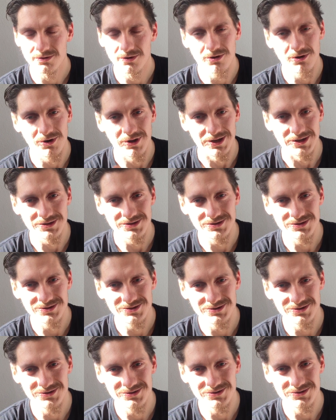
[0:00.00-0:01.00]
or
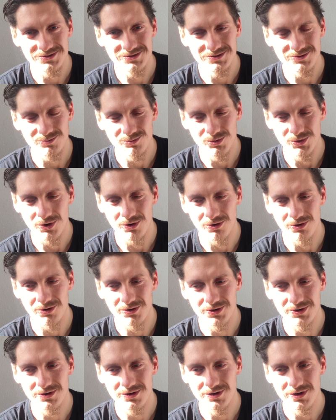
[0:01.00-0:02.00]
less, more,
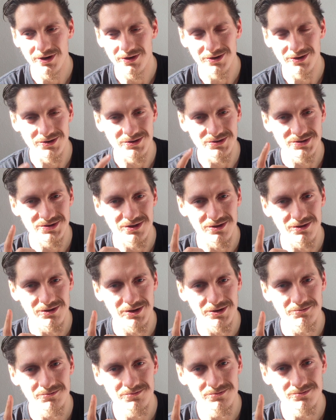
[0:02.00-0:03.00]
and
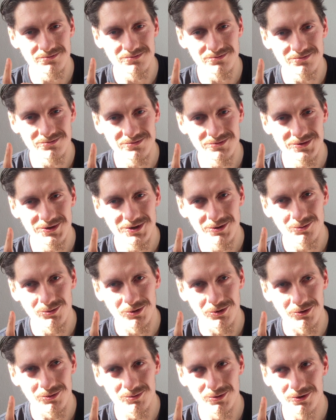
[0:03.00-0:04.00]
instantly,
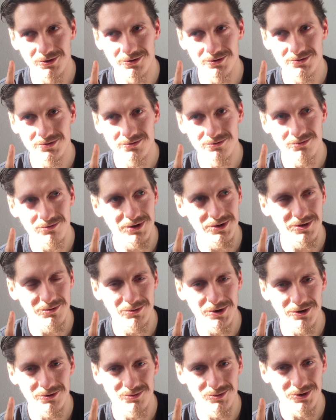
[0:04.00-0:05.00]
more. What
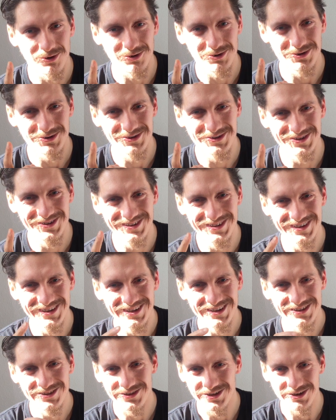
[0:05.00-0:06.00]
about more?
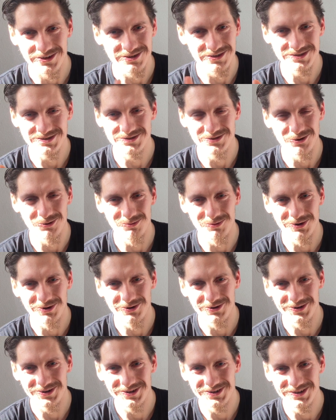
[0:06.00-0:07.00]
There is no
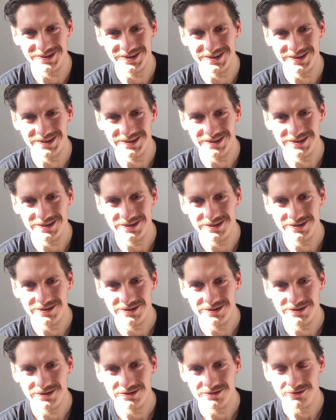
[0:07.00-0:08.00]
more
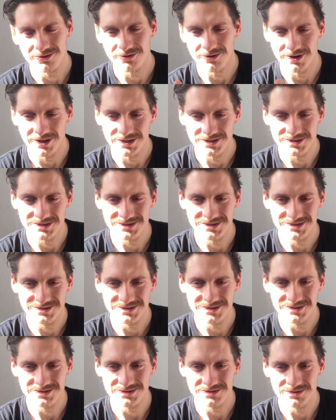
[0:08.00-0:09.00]
or
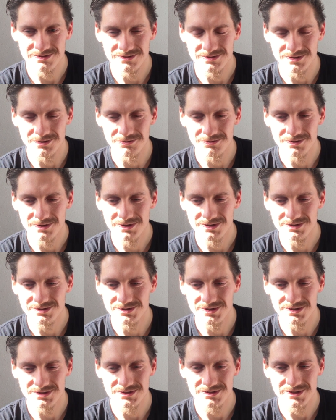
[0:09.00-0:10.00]
less. So
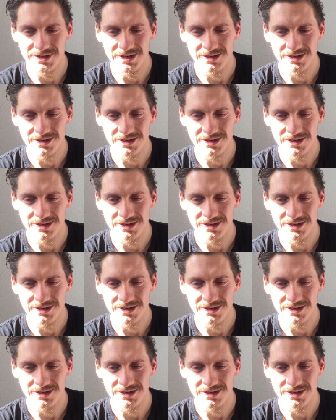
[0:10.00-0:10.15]
just